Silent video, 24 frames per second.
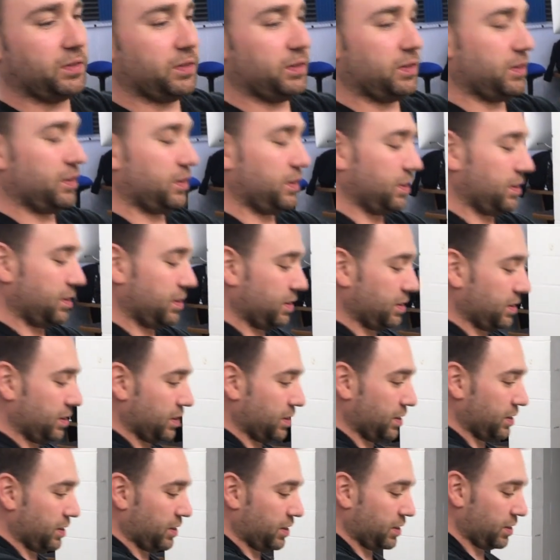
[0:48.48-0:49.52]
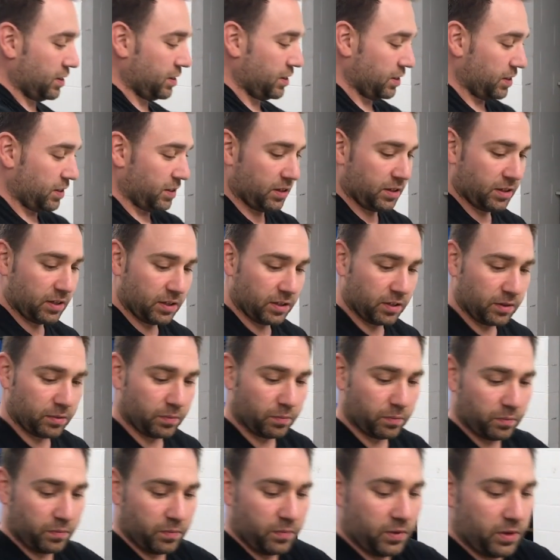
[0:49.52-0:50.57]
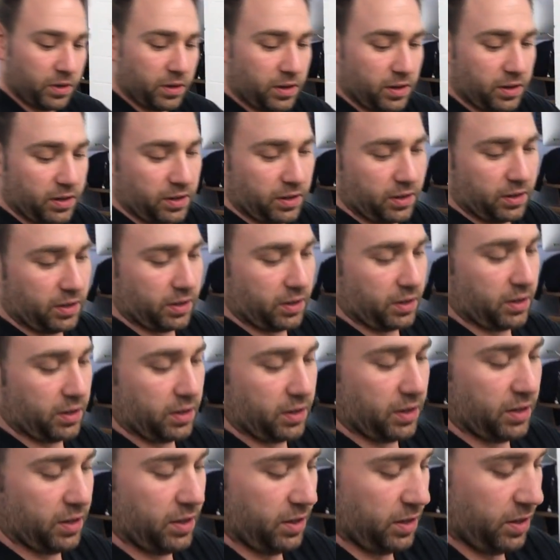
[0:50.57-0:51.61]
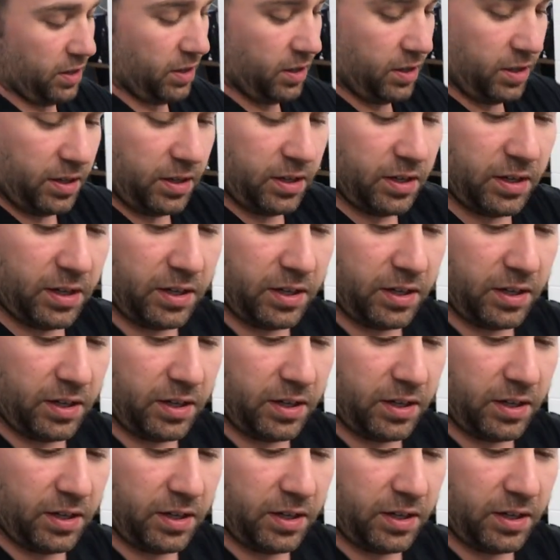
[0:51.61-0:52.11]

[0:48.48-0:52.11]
Nothing is said.